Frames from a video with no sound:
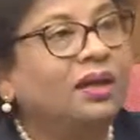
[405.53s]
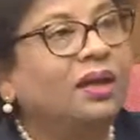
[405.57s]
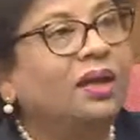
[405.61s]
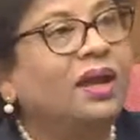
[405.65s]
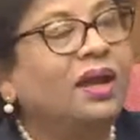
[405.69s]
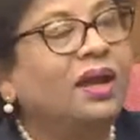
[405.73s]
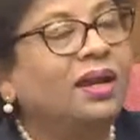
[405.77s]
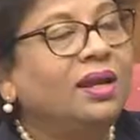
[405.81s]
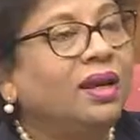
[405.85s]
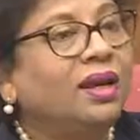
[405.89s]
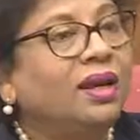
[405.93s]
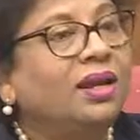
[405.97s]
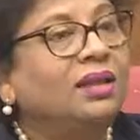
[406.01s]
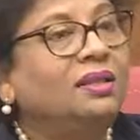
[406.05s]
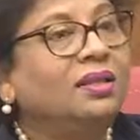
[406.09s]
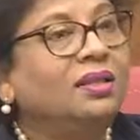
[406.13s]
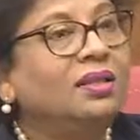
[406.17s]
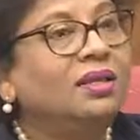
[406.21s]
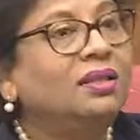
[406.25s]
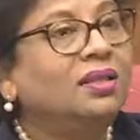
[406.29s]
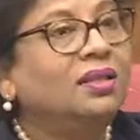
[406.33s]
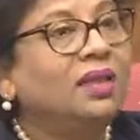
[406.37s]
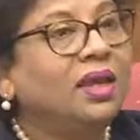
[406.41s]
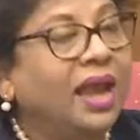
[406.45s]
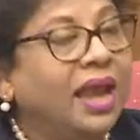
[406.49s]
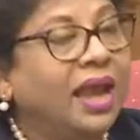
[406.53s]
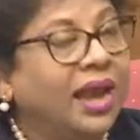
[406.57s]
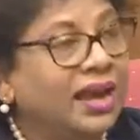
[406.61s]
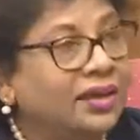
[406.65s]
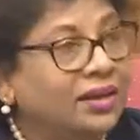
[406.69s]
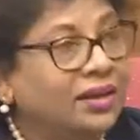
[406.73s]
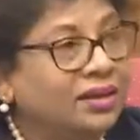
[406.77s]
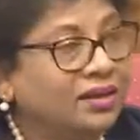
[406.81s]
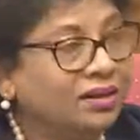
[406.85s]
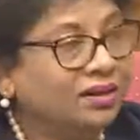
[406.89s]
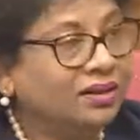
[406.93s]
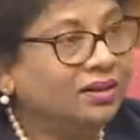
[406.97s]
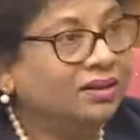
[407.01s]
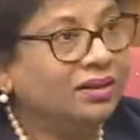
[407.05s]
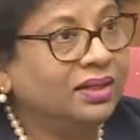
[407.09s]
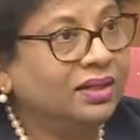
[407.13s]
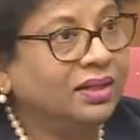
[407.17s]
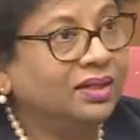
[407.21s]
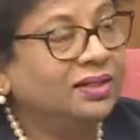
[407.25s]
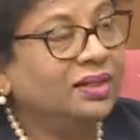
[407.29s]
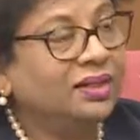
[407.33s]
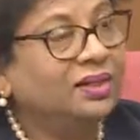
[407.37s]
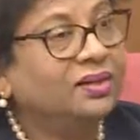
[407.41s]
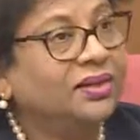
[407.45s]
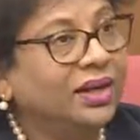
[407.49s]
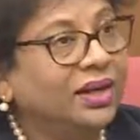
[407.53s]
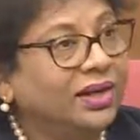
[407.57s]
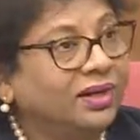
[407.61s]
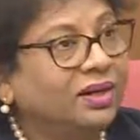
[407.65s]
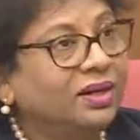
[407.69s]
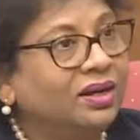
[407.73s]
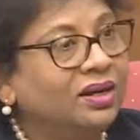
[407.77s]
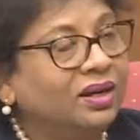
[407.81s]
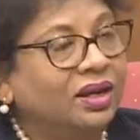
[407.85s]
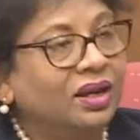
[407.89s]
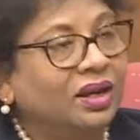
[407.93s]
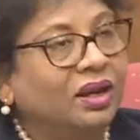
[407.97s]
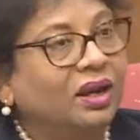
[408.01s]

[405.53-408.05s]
and I think they generated